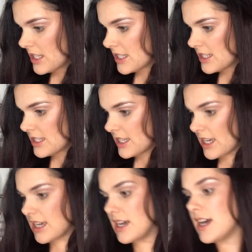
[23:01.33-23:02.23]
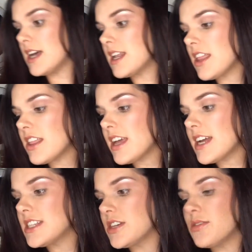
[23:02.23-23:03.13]
Let's see, another thing
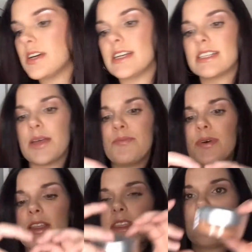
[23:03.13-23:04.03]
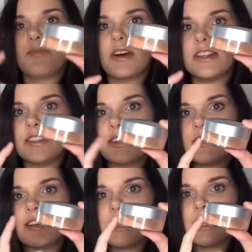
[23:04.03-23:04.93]
I do is I put the
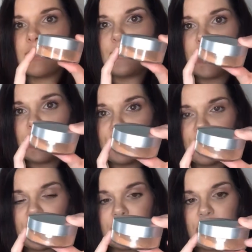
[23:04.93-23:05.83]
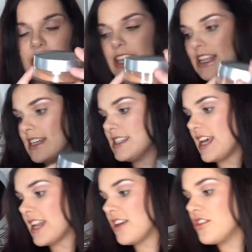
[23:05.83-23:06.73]
bronzer in a petri dish like this,
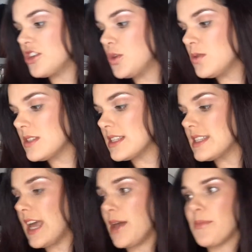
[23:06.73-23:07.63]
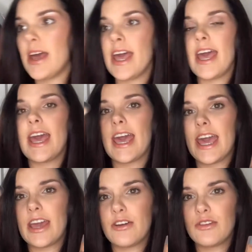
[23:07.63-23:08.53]
and I'll use the same
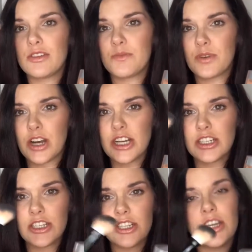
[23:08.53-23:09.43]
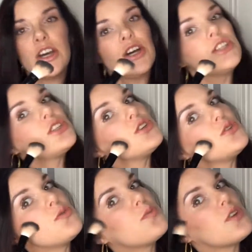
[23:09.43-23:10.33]
angled brush
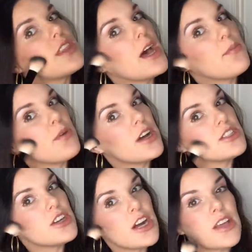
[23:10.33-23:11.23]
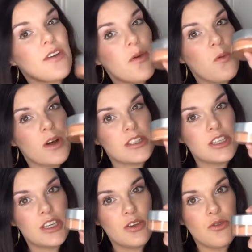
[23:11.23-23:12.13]
to put that bronzer on if I want
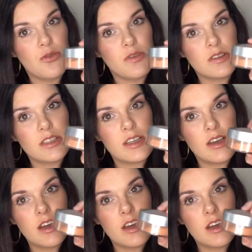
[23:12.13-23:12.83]
to use